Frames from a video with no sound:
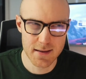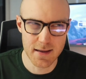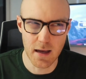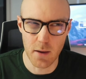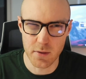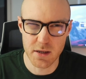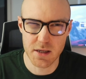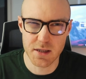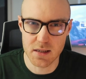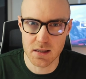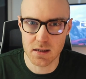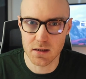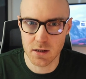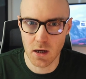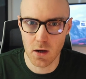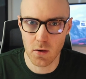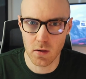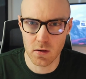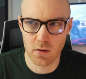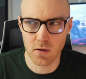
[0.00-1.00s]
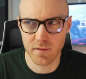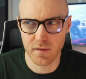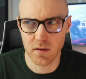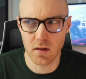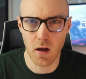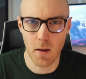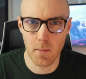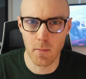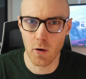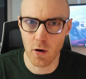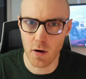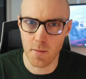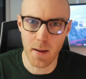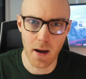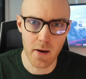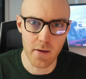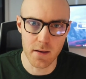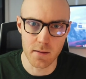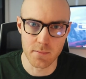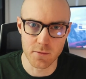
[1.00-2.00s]
Yet we still know an awful lot more
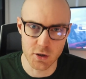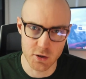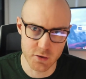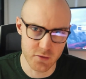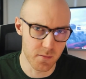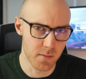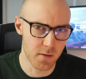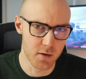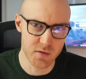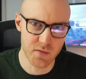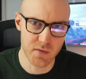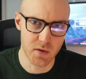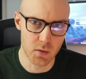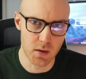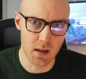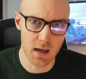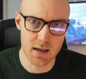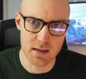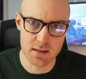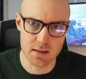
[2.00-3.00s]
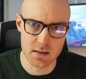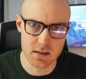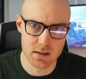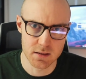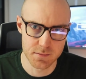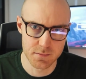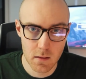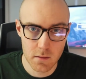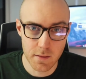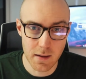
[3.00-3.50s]
about him just from those few lines.